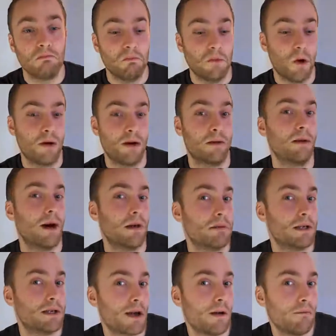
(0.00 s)
Or it might be
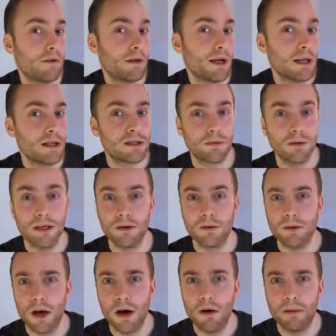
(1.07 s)
something else, we don't
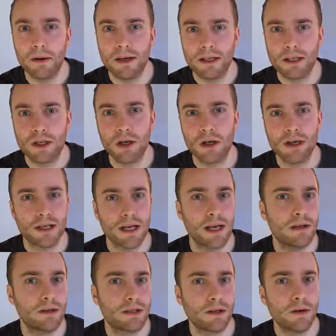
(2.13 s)
know, but it sure as
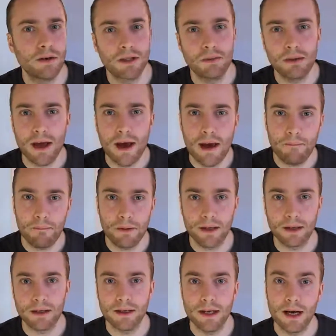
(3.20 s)
hell is going to be
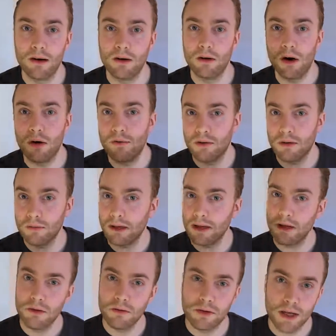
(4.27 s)
epic. Now, over on my
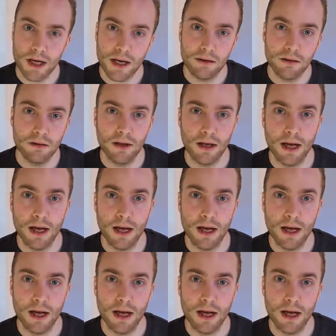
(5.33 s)
own channel,